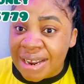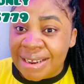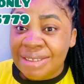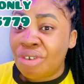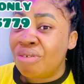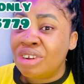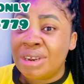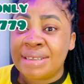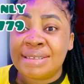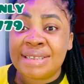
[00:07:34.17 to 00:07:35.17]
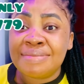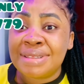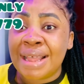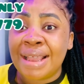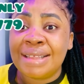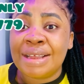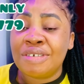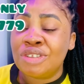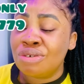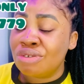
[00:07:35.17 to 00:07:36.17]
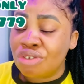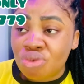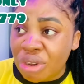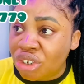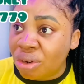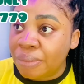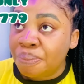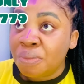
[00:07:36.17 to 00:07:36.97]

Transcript: this condition that seems like there is no situation,